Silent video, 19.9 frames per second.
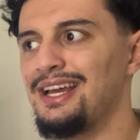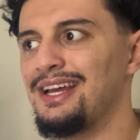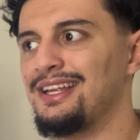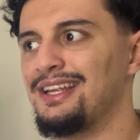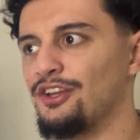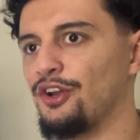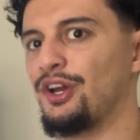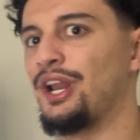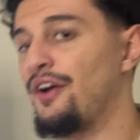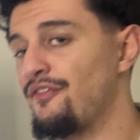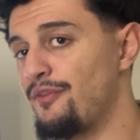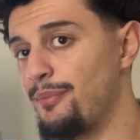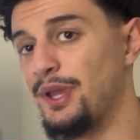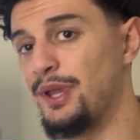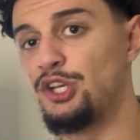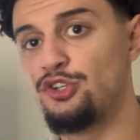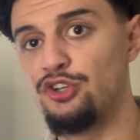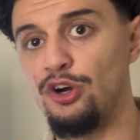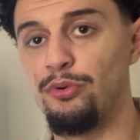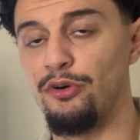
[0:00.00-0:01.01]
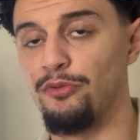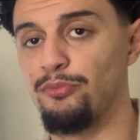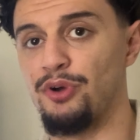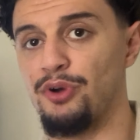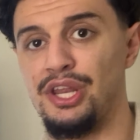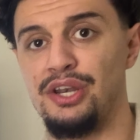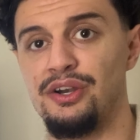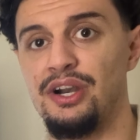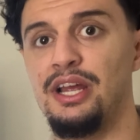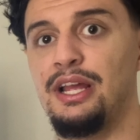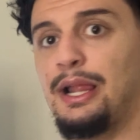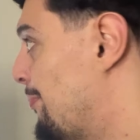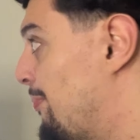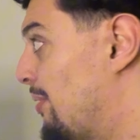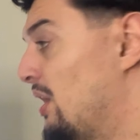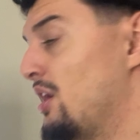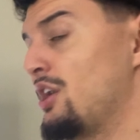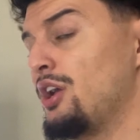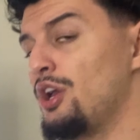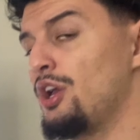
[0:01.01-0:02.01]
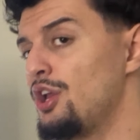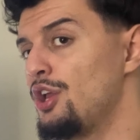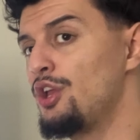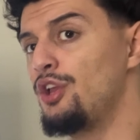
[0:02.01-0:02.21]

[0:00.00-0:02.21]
you're gonna have a big drop-off point, right? But